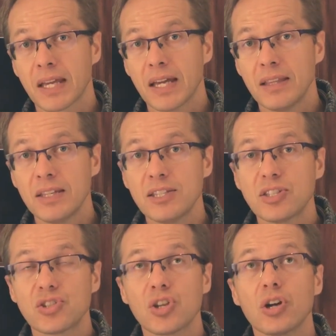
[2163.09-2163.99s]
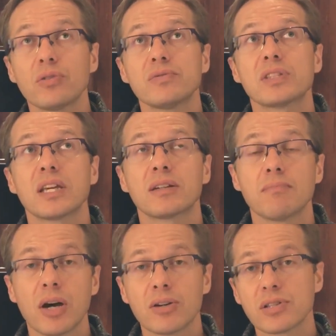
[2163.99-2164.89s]
And these stones that
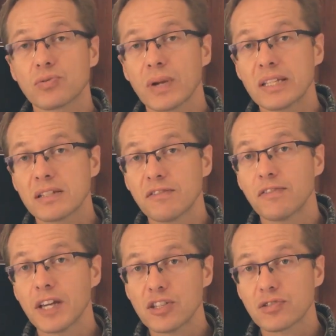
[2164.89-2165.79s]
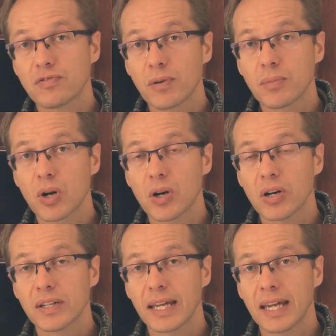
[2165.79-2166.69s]
Moses went and fetched from
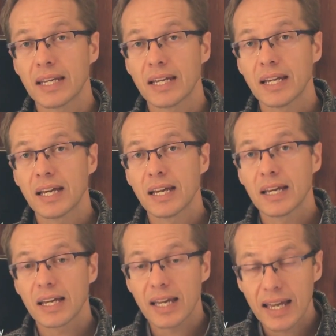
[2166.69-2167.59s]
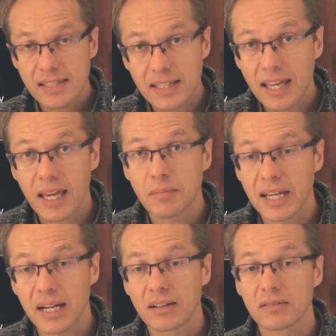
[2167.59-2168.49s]
God, and as he came
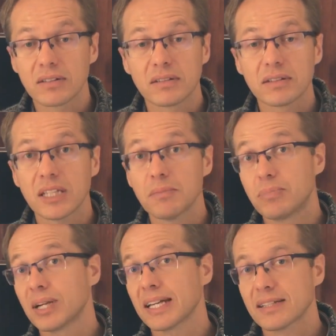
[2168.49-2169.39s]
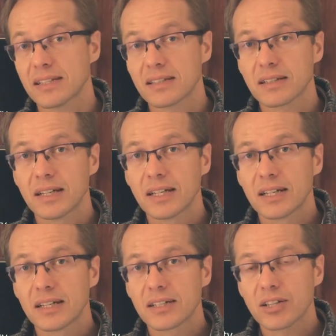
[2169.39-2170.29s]
down, he breaks it.
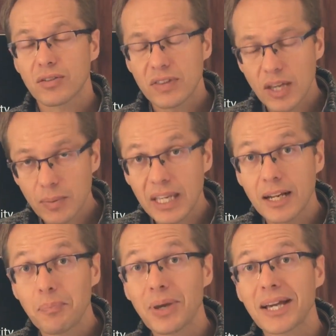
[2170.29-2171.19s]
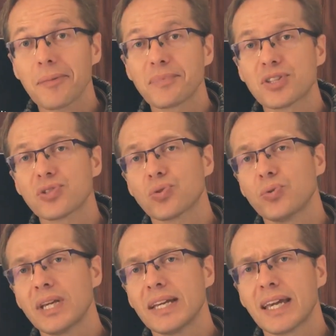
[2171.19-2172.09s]
So there we're going to pick up the
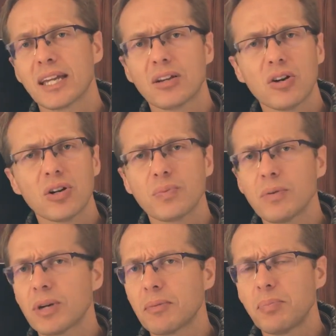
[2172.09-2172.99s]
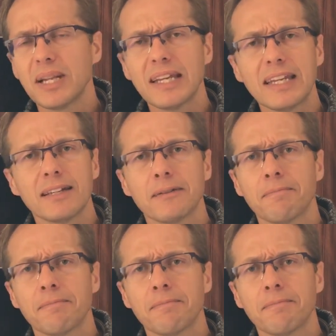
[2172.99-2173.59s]
story again. And God, we want to plead